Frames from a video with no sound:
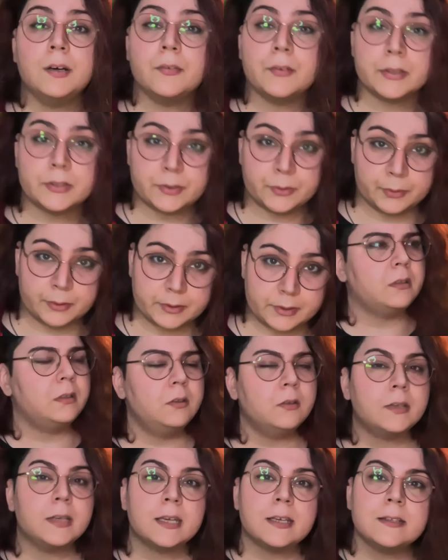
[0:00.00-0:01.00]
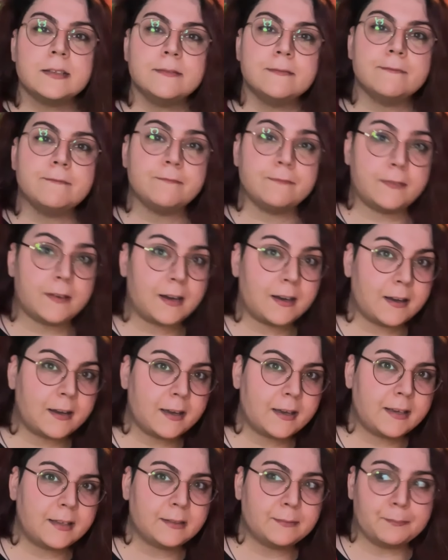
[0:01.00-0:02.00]
resources. You can
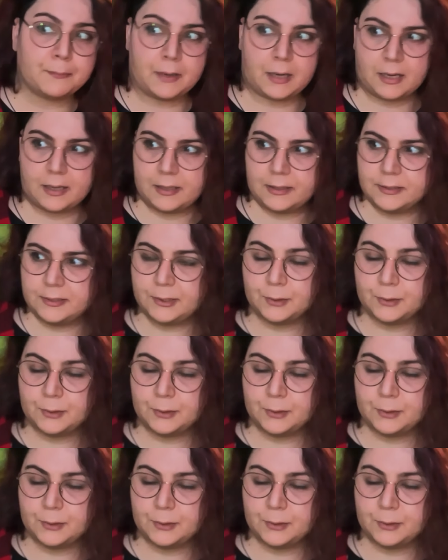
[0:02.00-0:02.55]
find mines